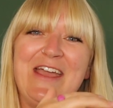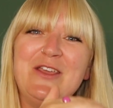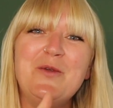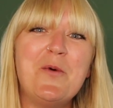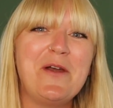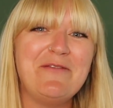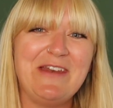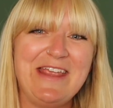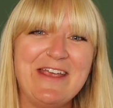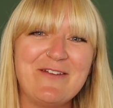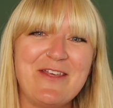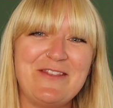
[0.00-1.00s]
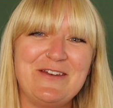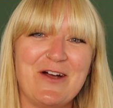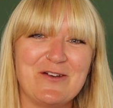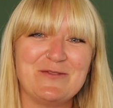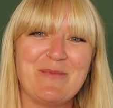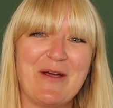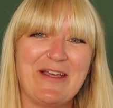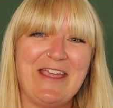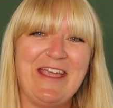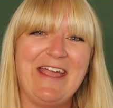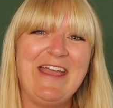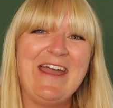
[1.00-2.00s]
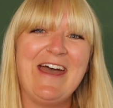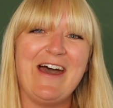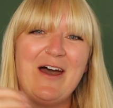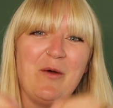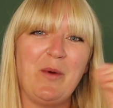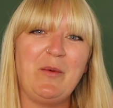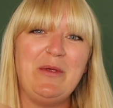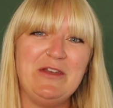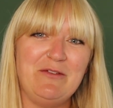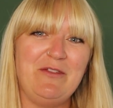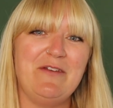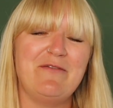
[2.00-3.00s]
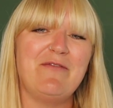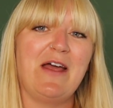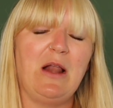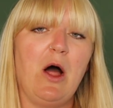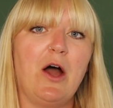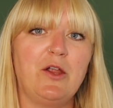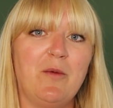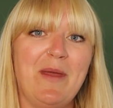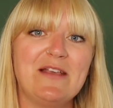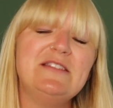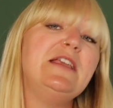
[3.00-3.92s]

You won't even hear that the dog's barking uh, when we do the final audio mix.